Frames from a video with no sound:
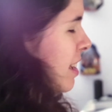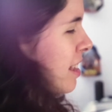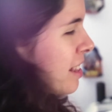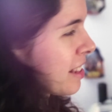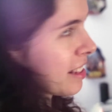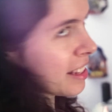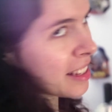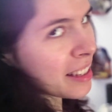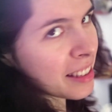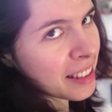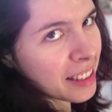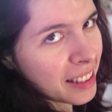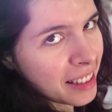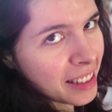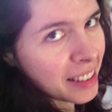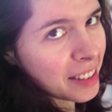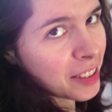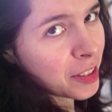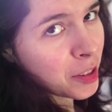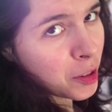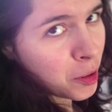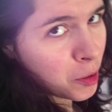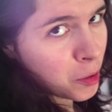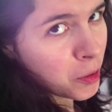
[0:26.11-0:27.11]
This
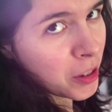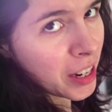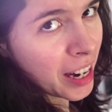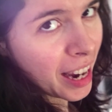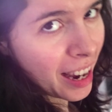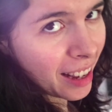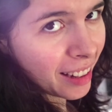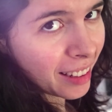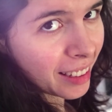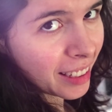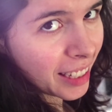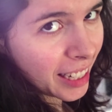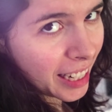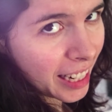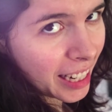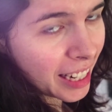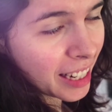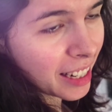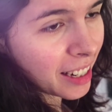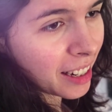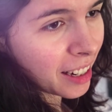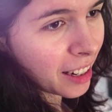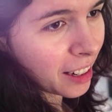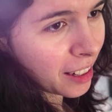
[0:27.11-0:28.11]
is the
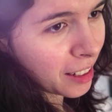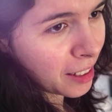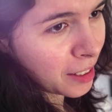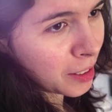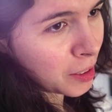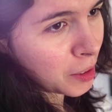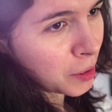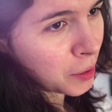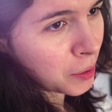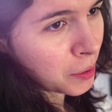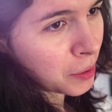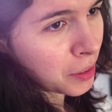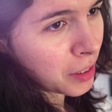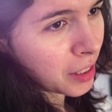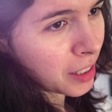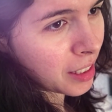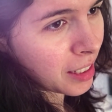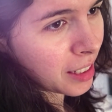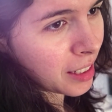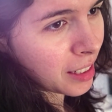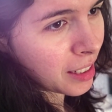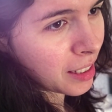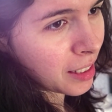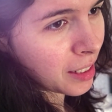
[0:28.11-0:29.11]
reality of
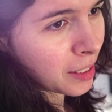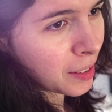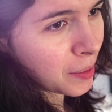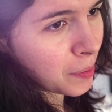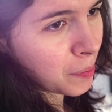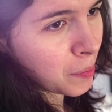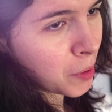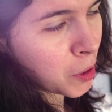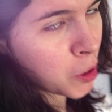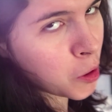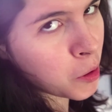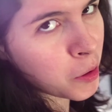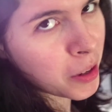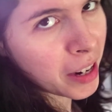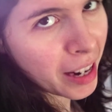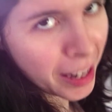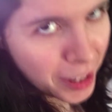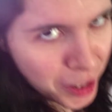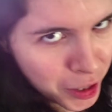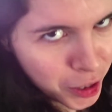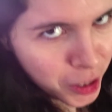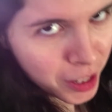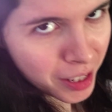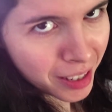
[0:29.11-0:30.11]

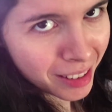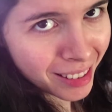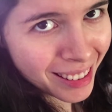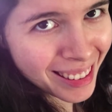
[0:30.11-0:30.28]
creation.